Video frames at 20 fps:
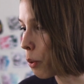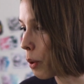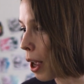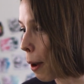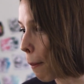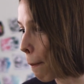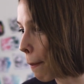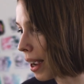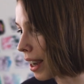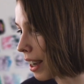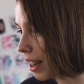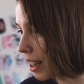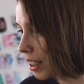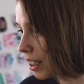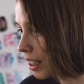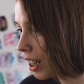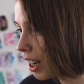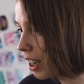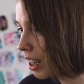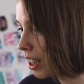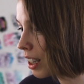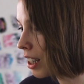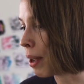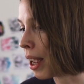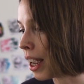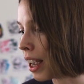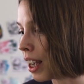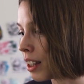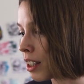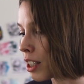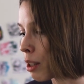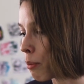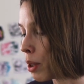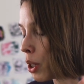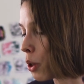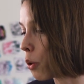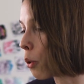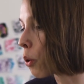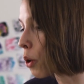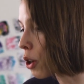We have Peking duck and some of
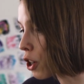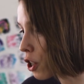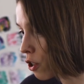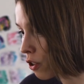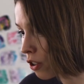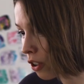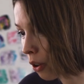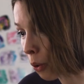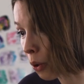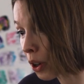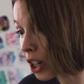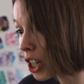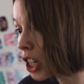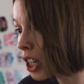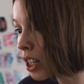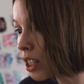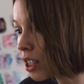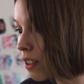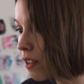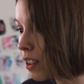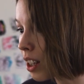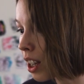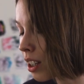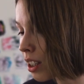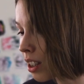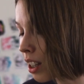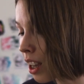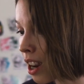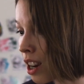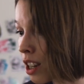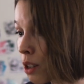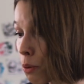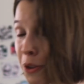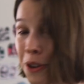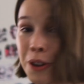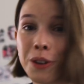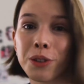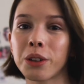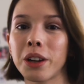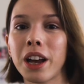the origins of these things. We
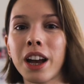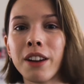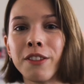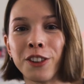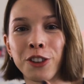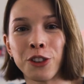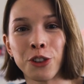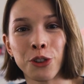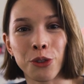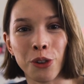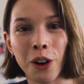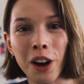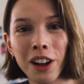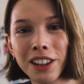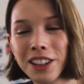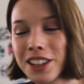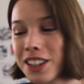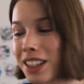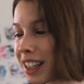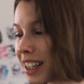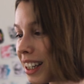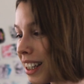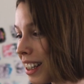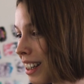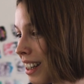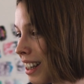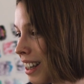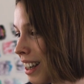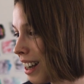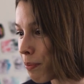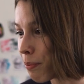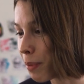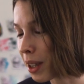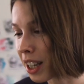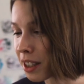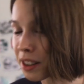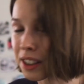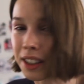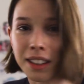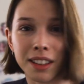also have astrology,
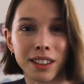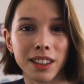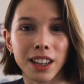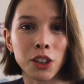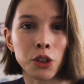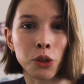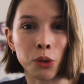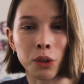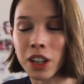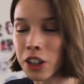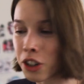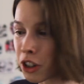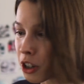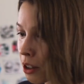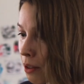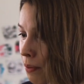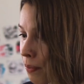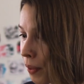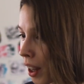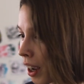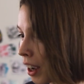because this is a June issue.